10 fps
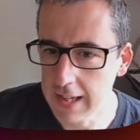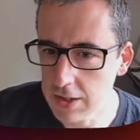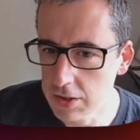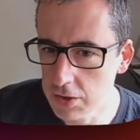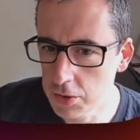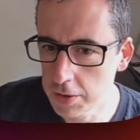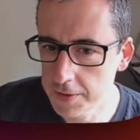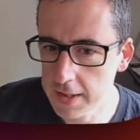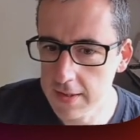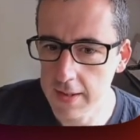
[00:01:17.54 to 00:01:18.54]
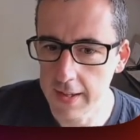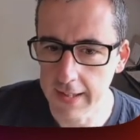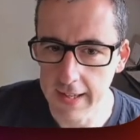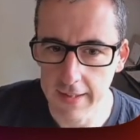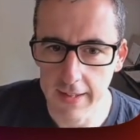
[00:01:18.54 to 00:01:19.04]
controller for this, and
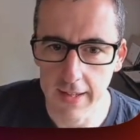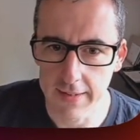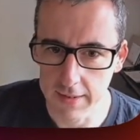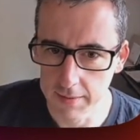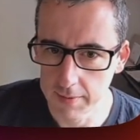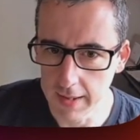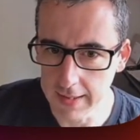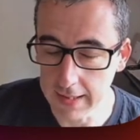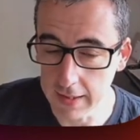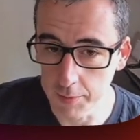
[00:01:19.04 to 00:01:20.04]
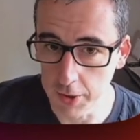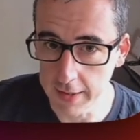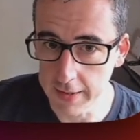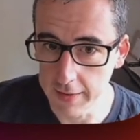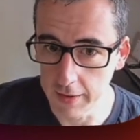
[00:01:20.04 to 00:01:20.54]
again it has a detailed
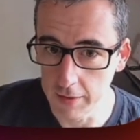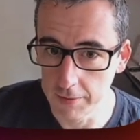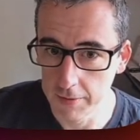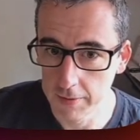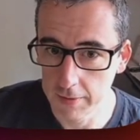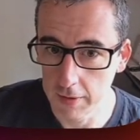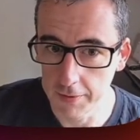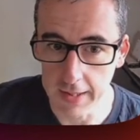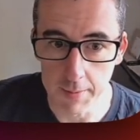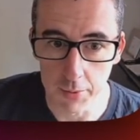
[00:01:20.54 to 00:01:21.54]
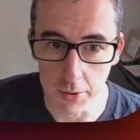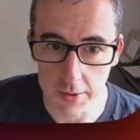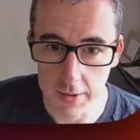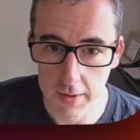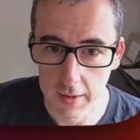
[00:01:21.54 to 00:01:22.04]
breakdown of the imports
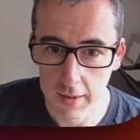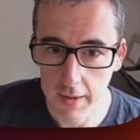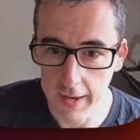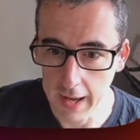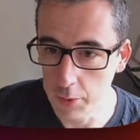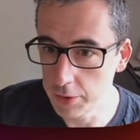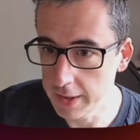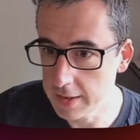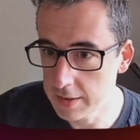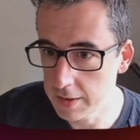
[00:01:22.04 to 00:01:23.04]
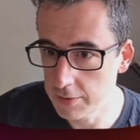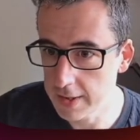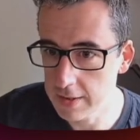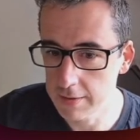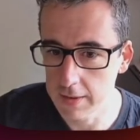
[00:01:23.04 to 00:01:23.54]
and how it relates to the rest
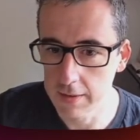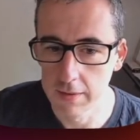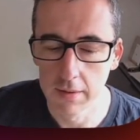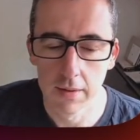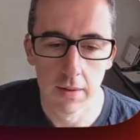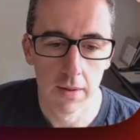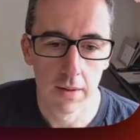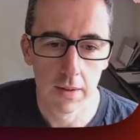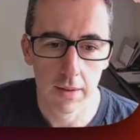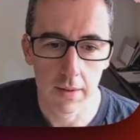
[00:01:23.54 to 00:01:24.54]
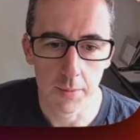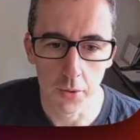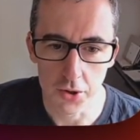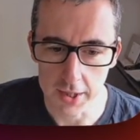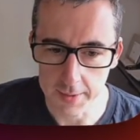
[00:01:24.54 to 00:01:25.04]
of the project,